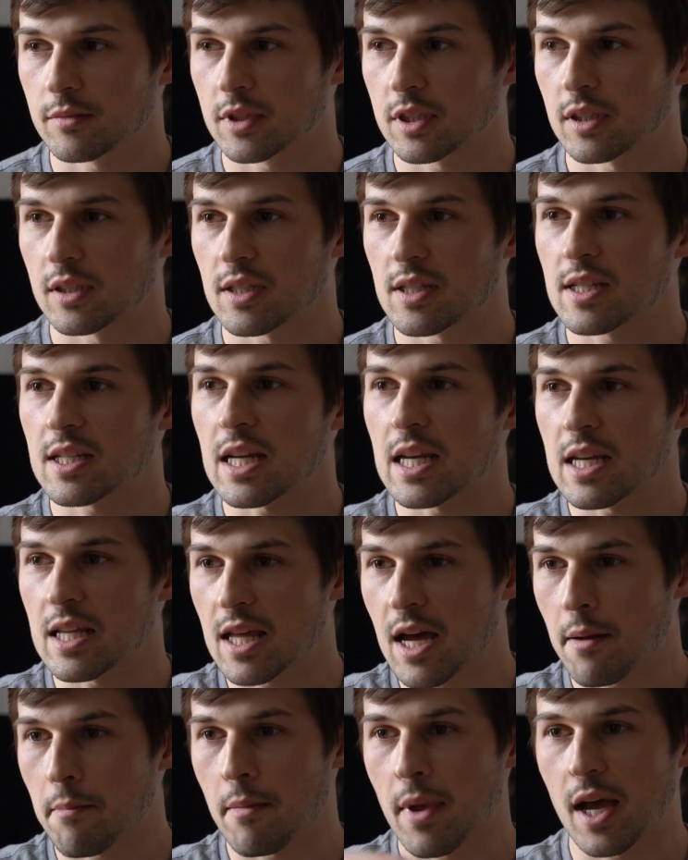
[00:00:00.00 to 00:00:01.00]
to see
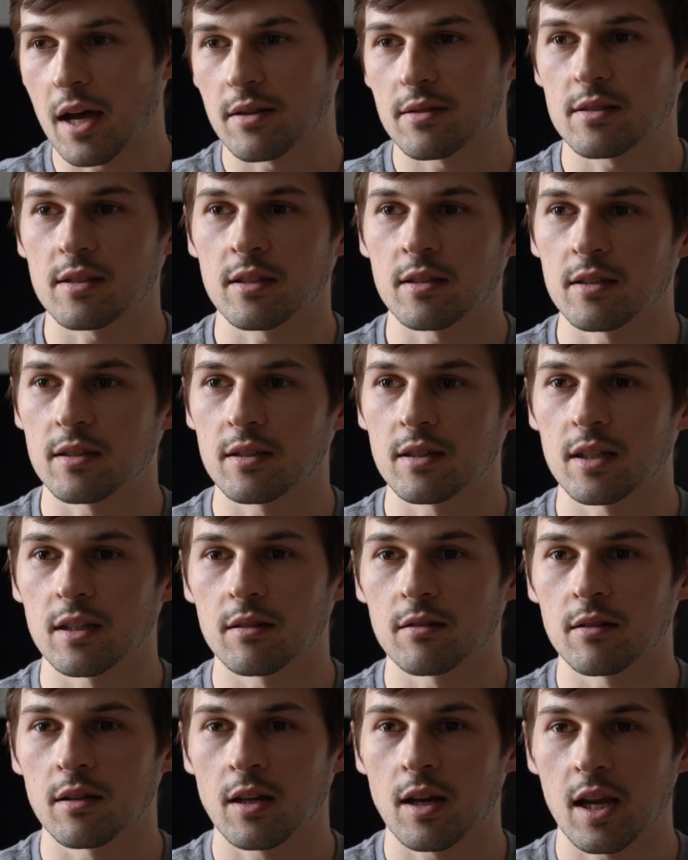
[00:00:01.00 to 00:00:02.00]
that mountain
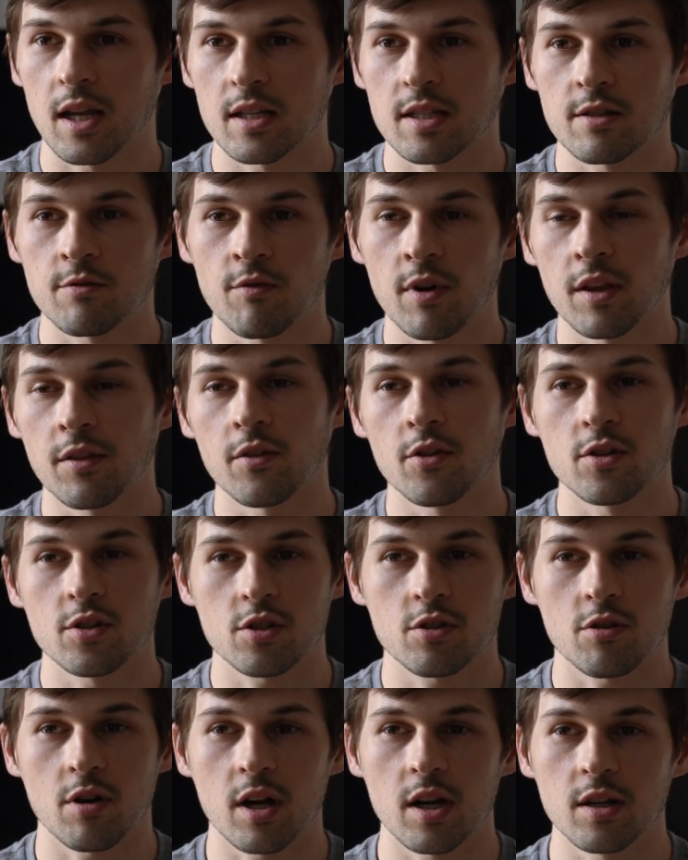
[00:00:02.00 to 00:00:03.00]
and to run those
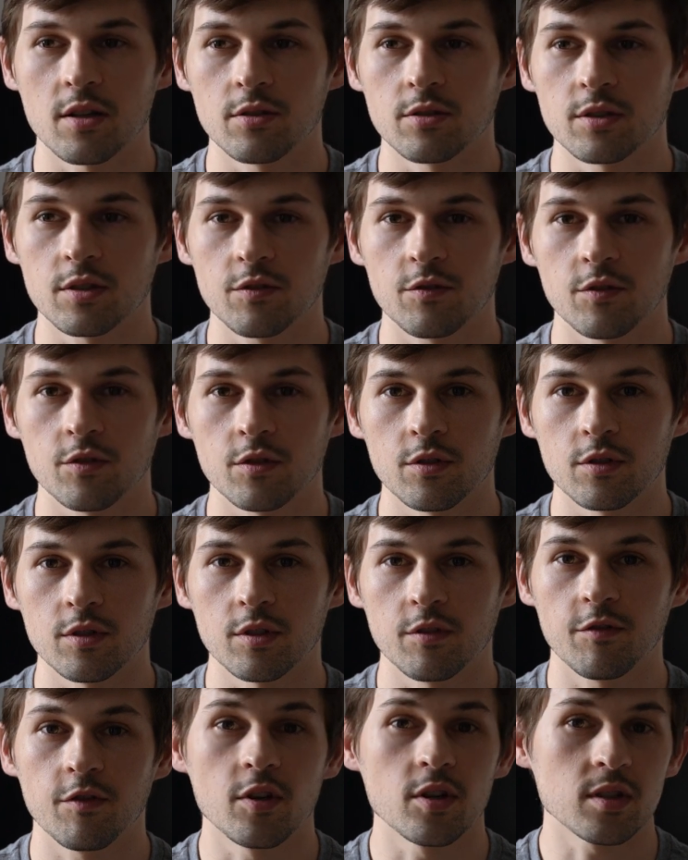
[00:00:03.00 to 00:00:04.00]
trails for
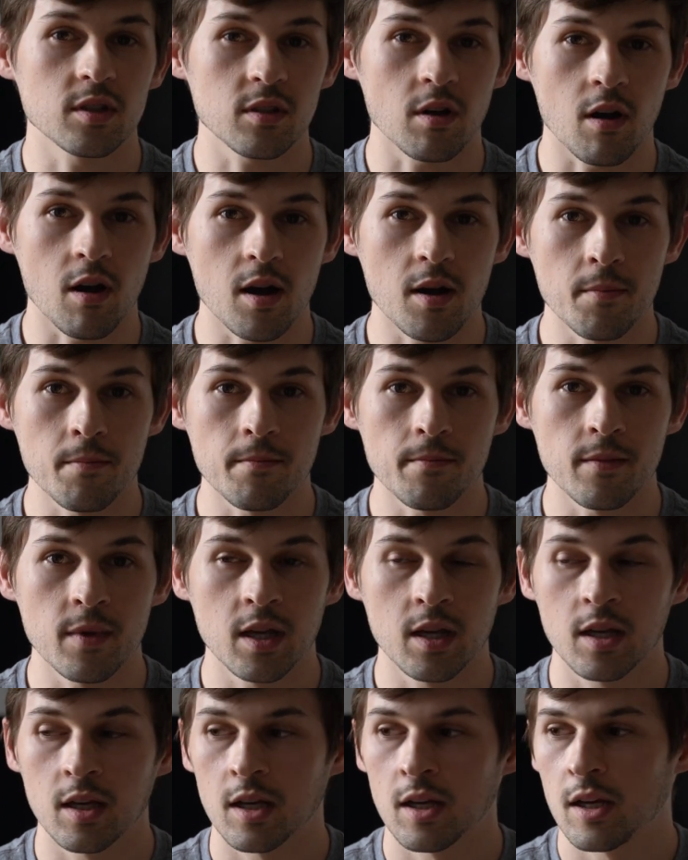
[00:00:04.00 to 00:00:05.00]
the first time
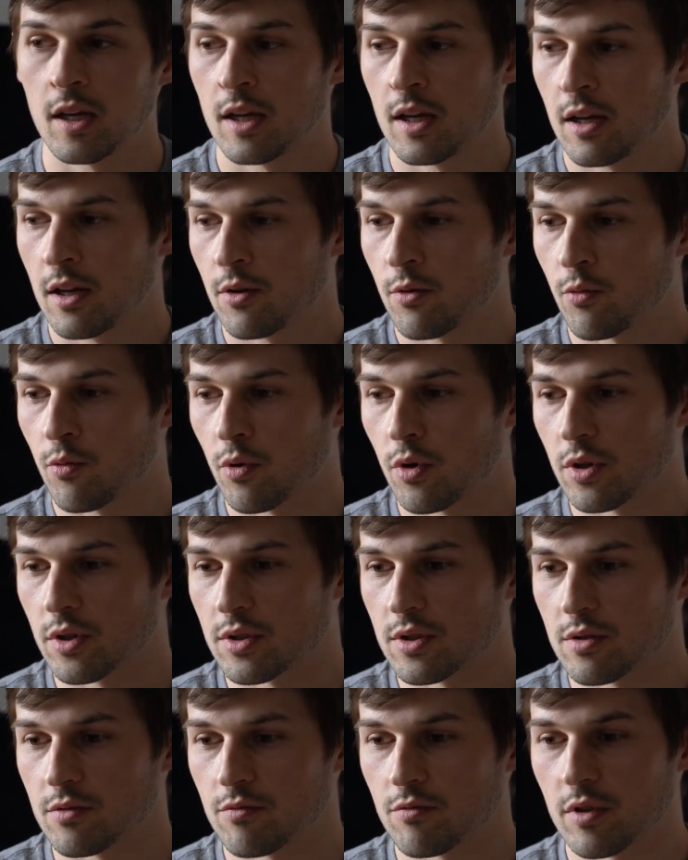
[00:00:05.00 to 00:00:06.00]

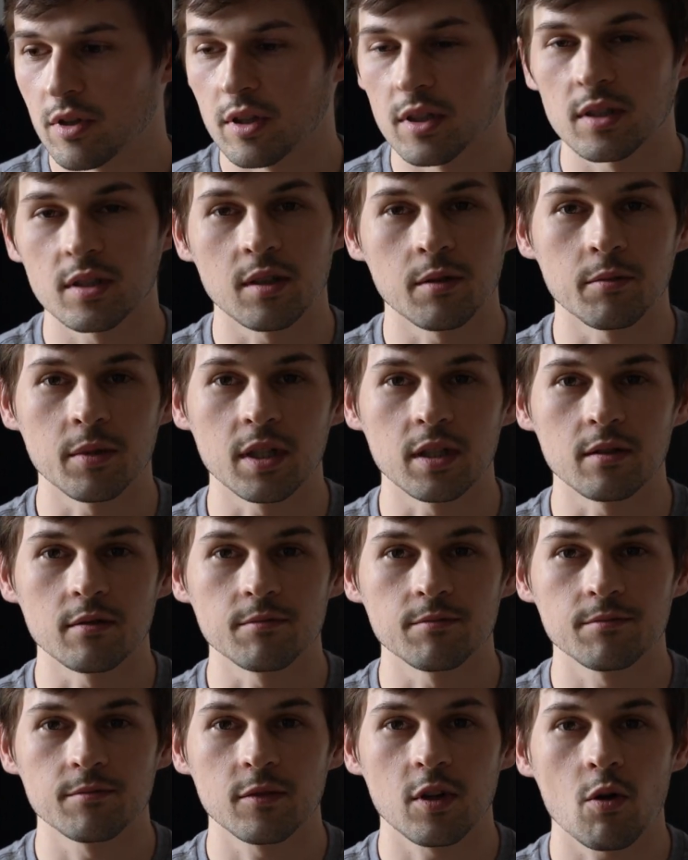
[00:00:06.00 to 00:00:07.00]
was really something
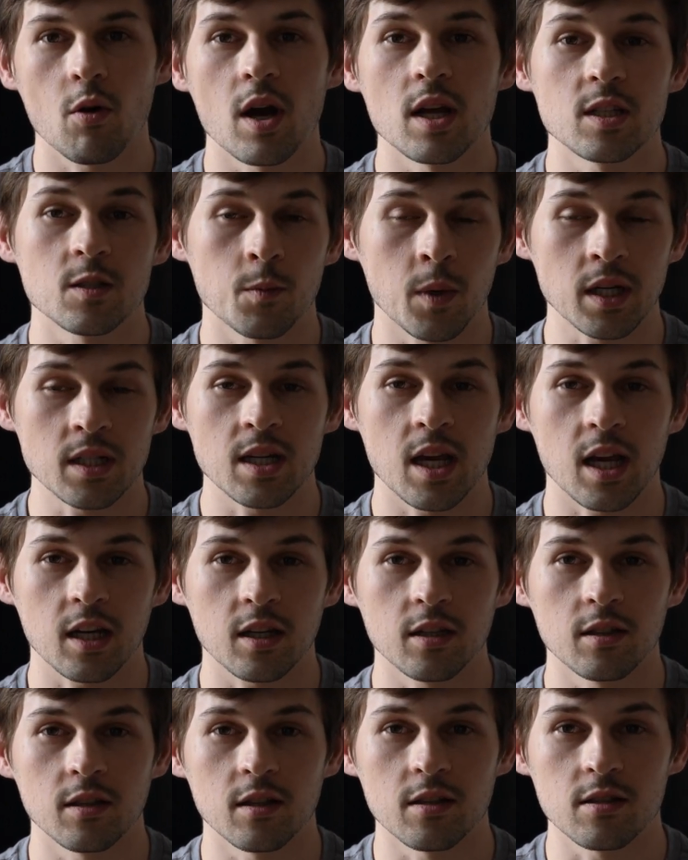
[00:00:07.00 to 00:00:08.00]
quite
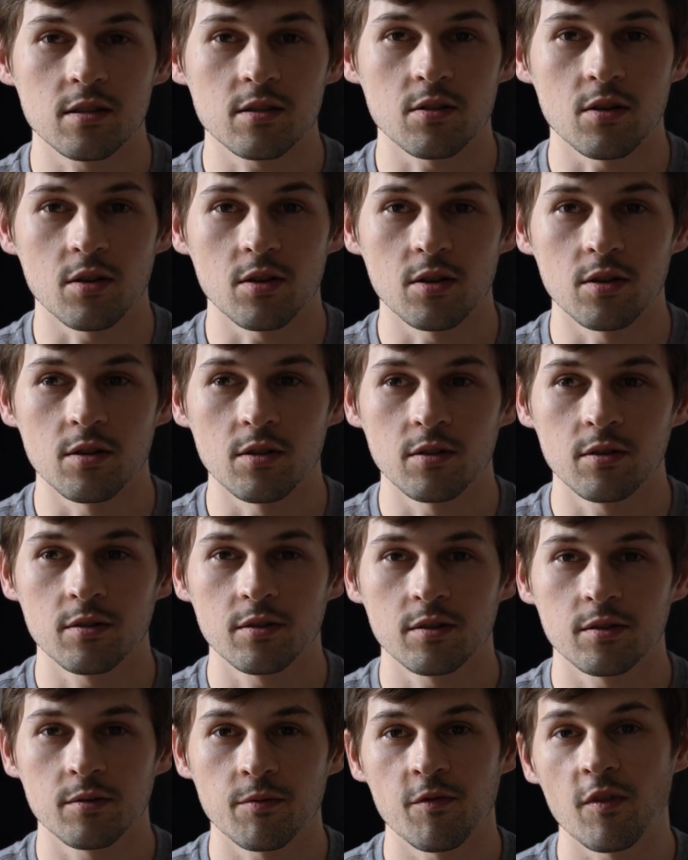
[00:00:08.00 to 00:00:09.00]
spectacular. So
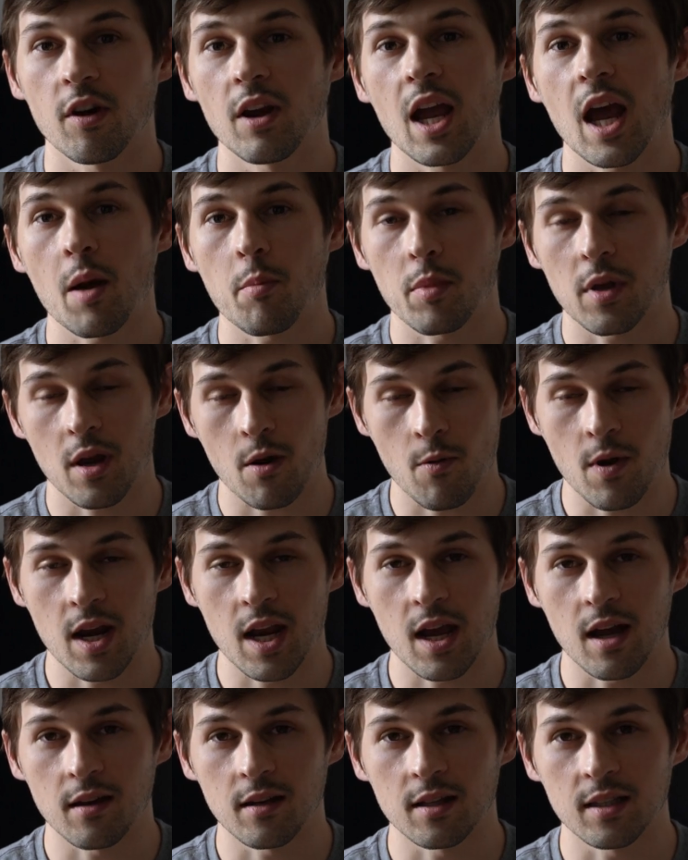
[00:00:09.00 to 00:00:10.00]
I'm very happy I went
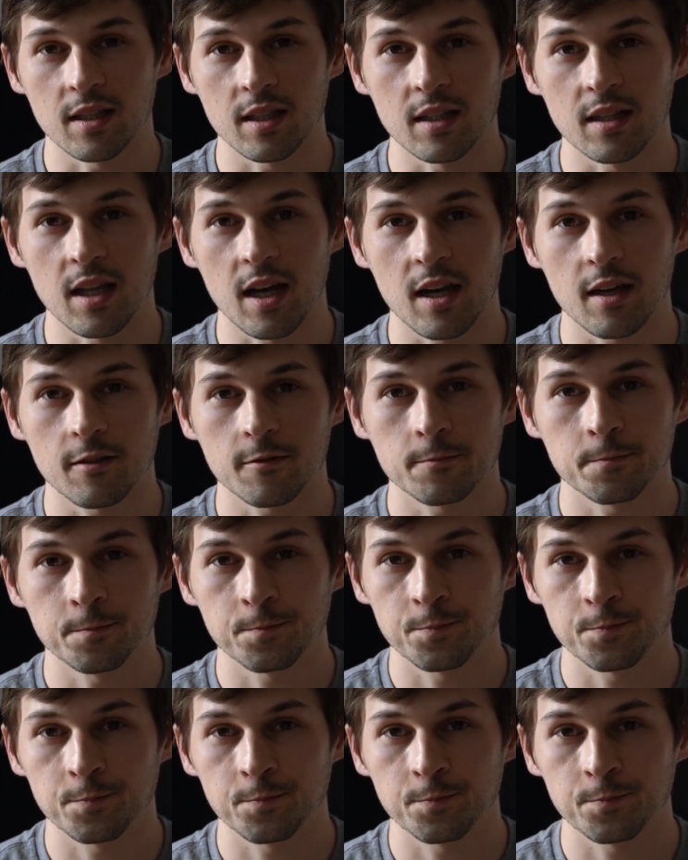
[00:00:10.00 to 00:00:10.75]
out and did that.